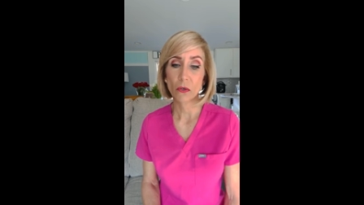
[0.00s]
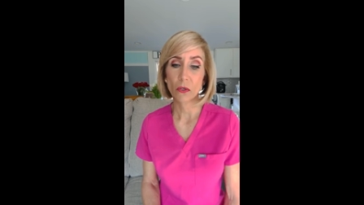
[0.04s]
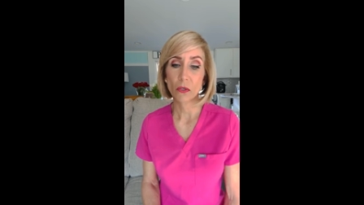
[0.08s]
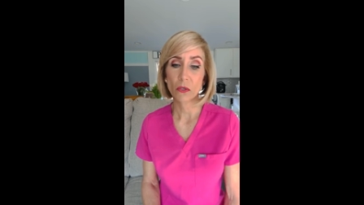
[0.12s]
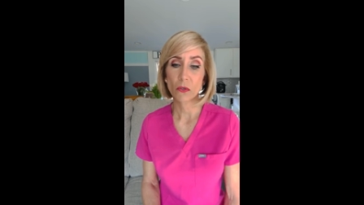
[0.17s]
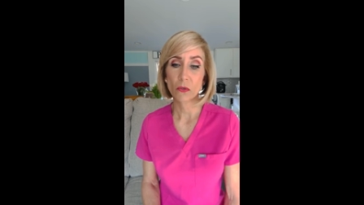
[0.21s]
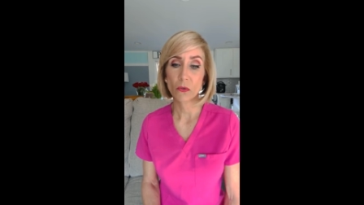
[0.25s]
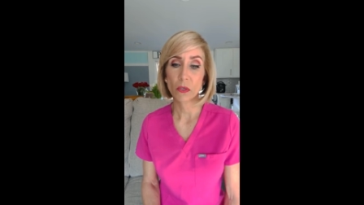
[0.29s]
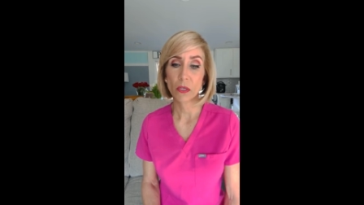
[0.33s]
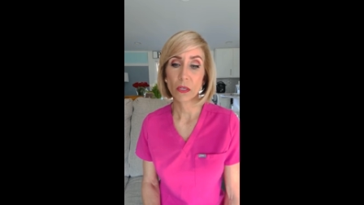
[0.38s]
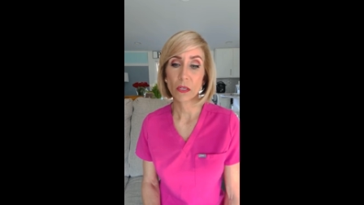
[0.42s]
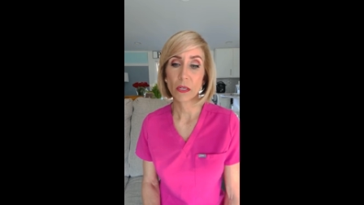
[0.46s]

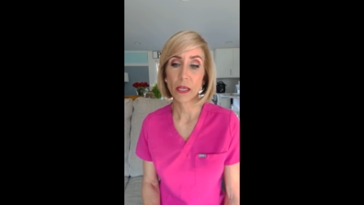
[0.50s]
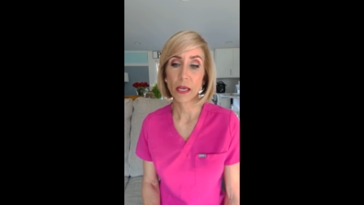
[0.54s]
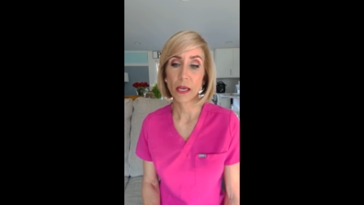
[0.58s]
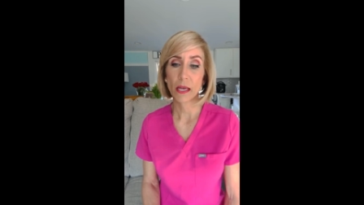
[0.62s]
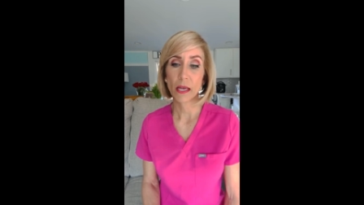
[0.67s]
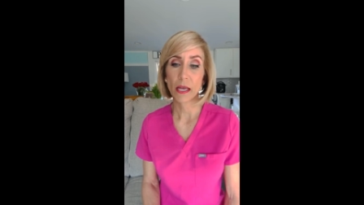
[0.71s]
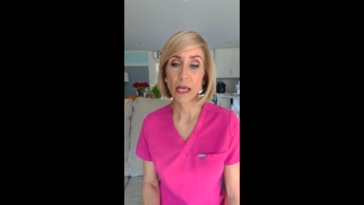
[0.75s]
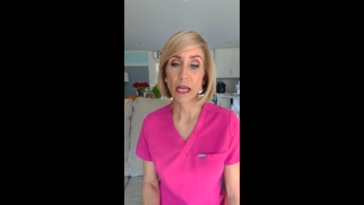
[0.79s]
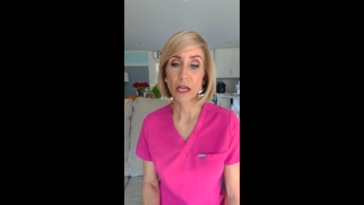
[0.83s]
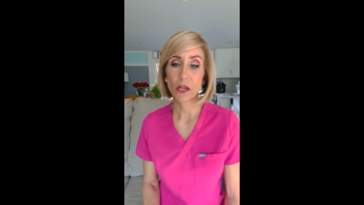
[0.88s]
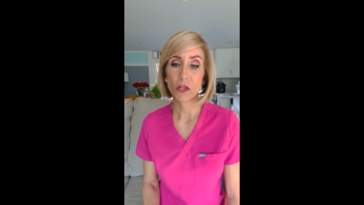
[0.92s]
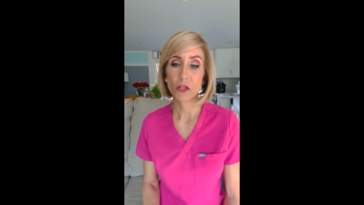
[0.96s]
you can
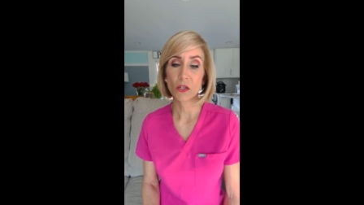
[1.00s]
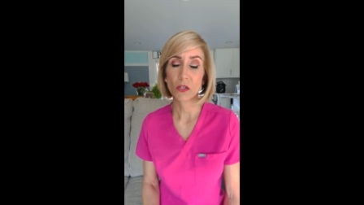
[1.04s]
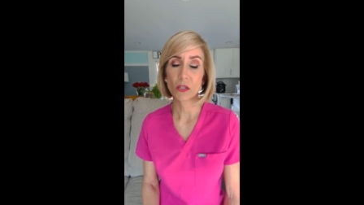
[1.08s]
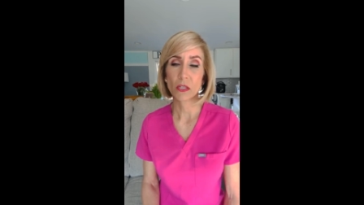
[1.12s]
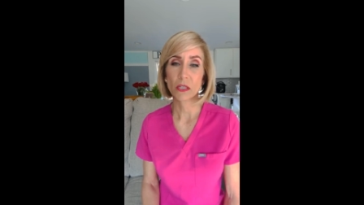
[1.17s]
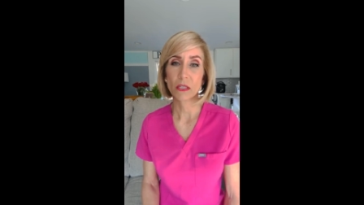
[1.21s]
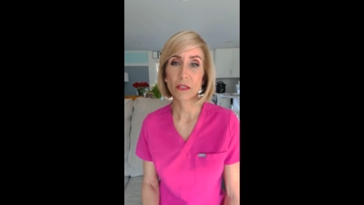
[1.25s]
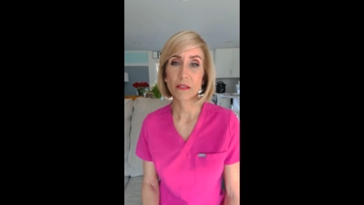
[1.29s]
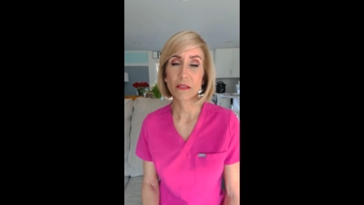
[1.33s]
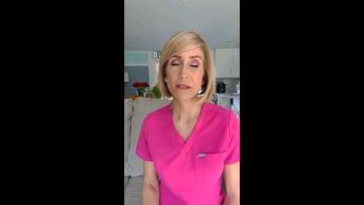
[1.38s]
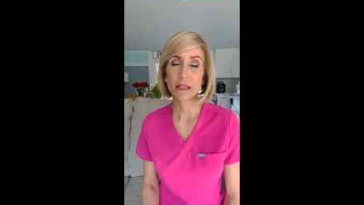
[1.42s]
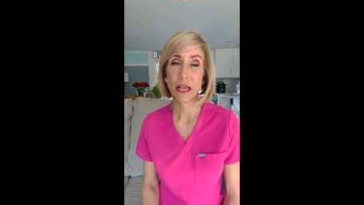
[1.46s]

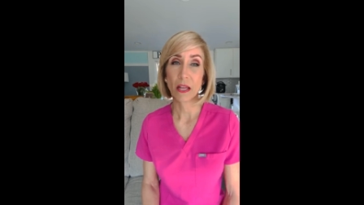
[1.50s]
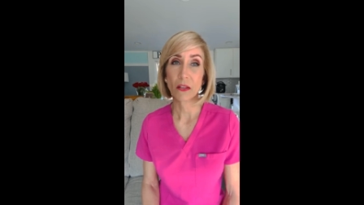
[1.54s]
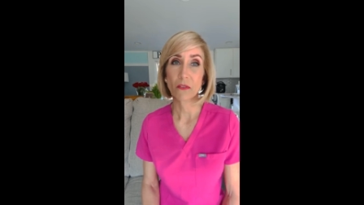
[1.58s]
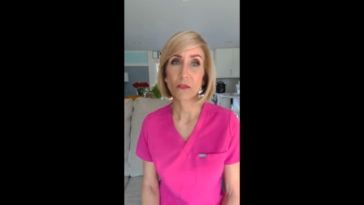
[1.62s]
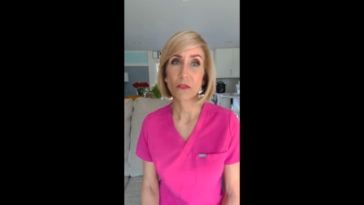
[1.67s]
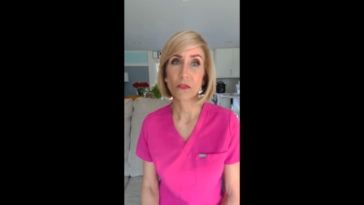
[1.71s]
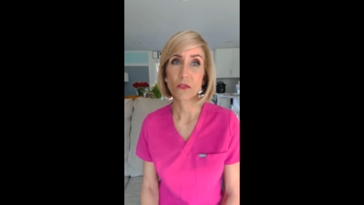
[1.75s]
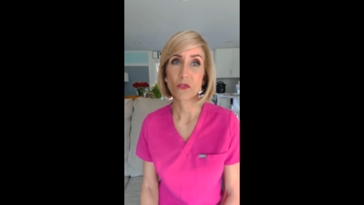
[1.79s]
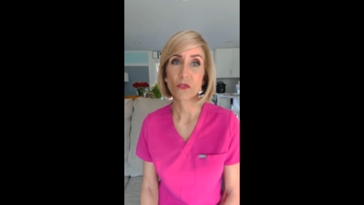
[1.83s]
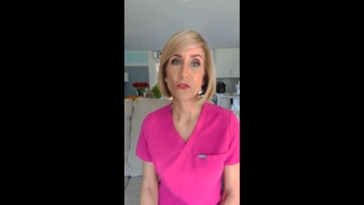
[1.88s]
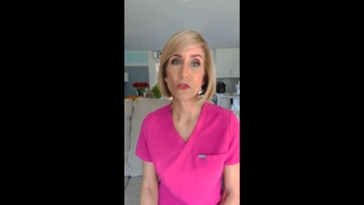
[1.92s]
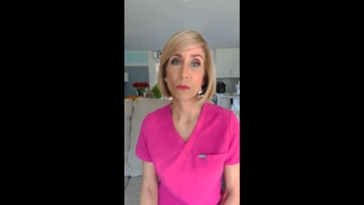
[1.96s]
actually
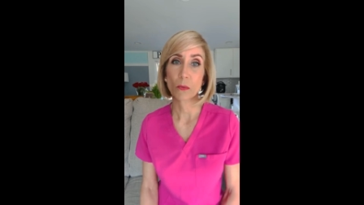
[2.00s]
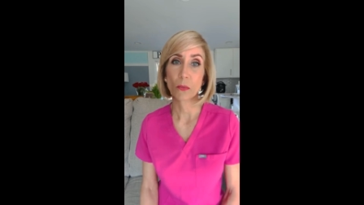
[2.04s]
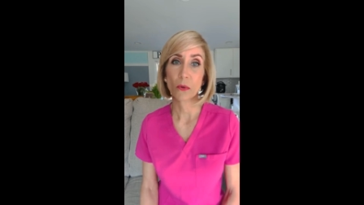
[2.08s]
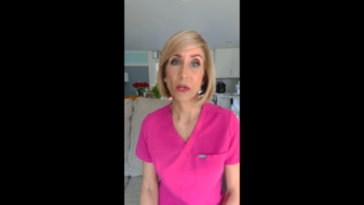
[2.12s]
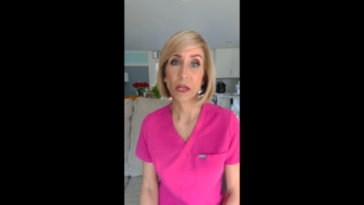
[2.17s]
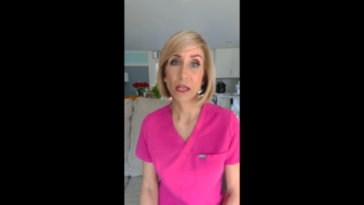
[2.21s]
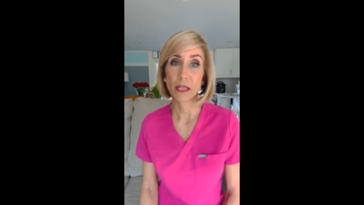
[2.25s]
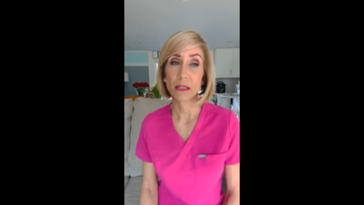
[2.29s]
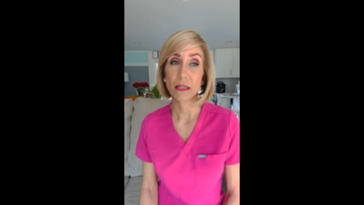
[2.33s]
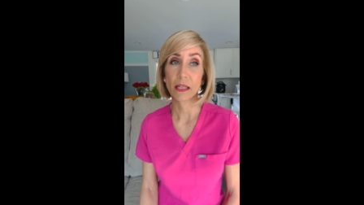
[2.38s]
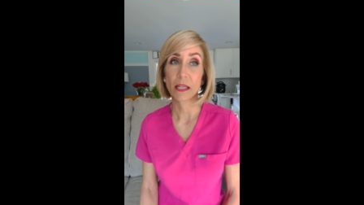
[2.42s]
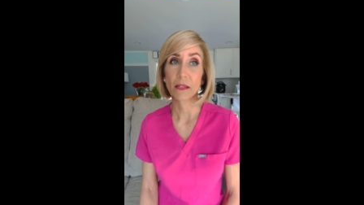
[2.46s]
salvage your
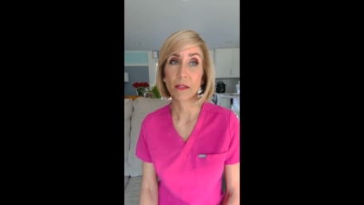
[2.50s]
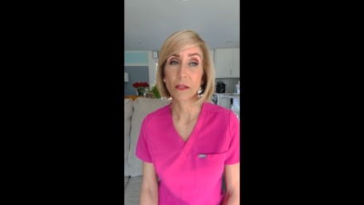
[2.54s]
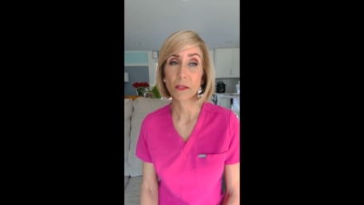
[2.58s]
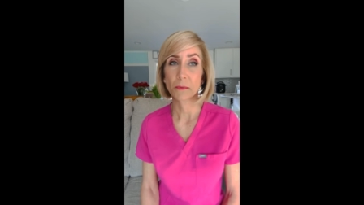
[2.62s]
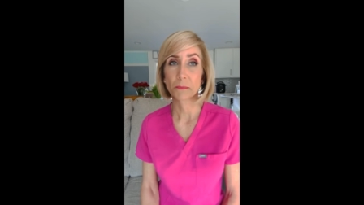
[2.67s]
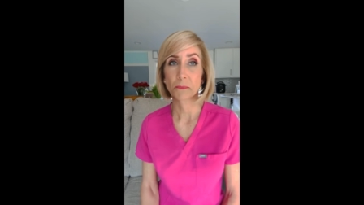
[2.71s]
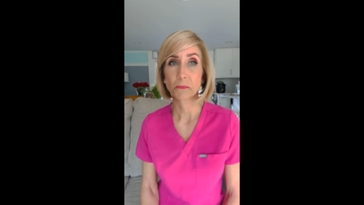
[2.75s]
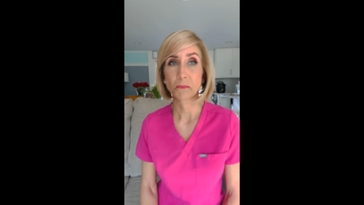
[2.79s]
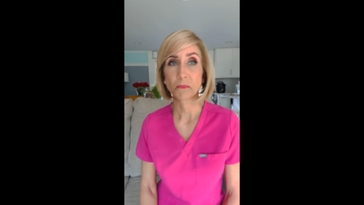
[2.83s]
brain later.